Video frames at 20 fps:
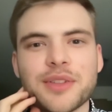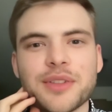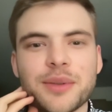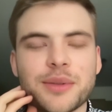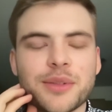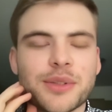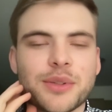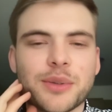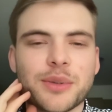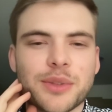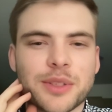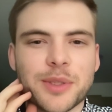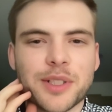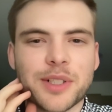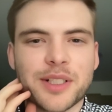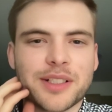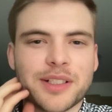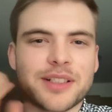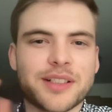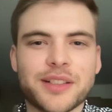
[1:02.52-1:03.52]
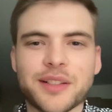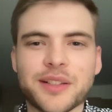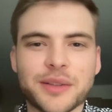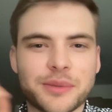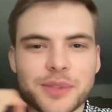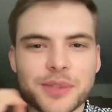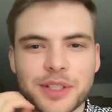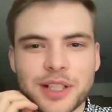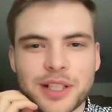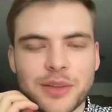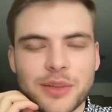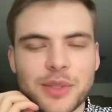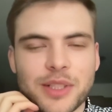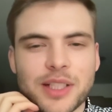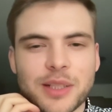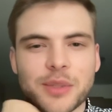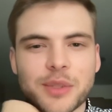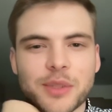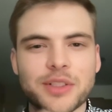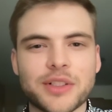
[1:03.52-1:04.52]
That was a cool experience, and just kind of
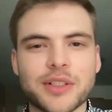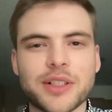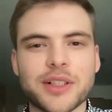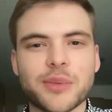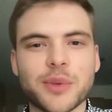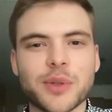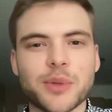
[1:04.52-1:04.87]
redemonstrated